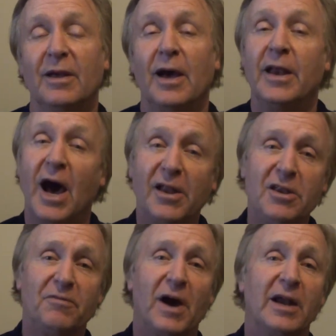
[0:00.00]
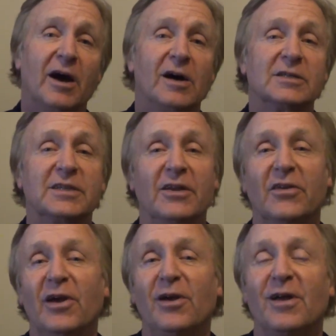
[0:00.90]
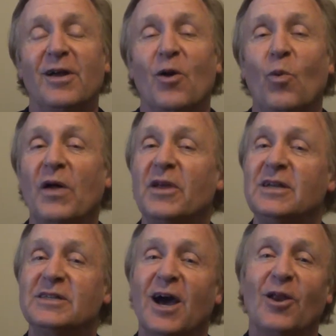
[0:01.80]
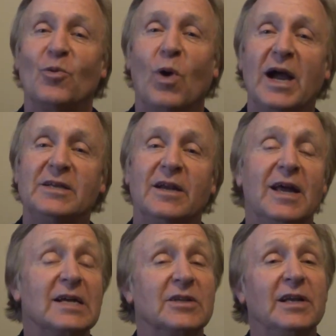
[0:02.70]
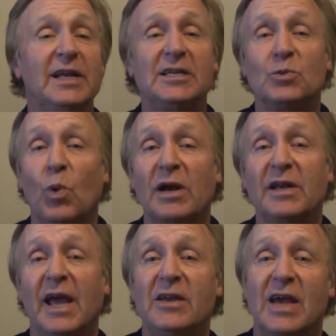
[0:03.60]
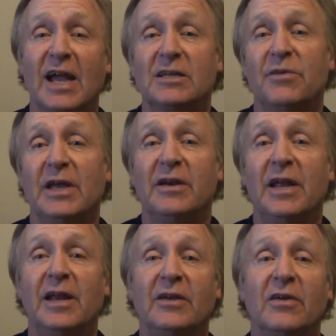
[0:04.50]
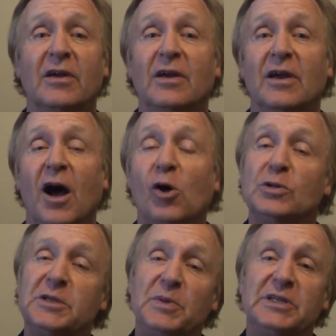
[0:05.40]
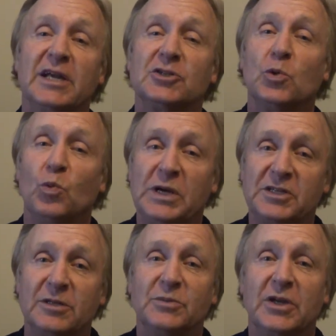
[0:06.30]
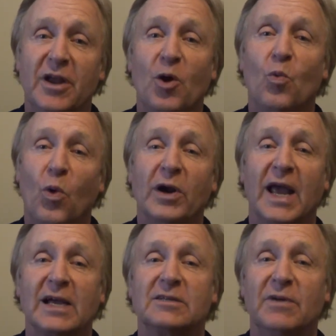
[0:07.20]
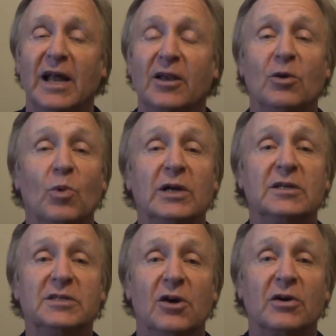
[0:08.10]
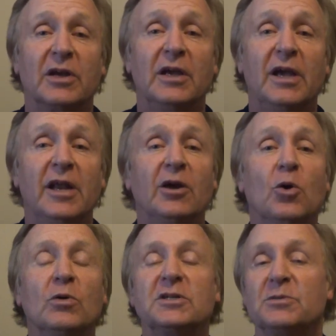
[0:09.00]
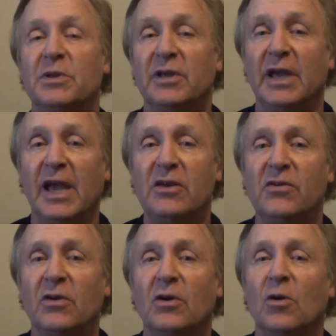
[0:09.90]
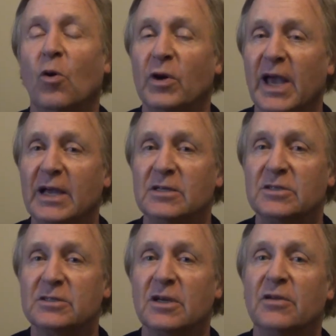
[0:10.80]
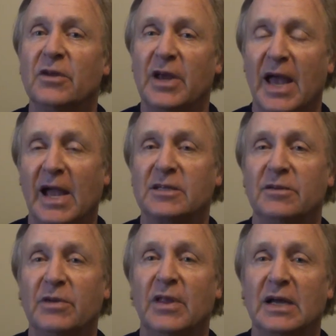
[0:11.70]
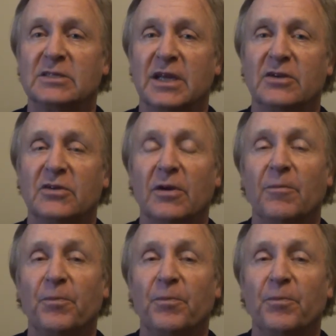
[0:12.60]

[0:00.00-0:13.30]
An undefined heart center, one that is colored white and has at least one gate activated in it, holds a potential wisdom to know what has value and what does not in accordance with the gate or gates that are active in that center.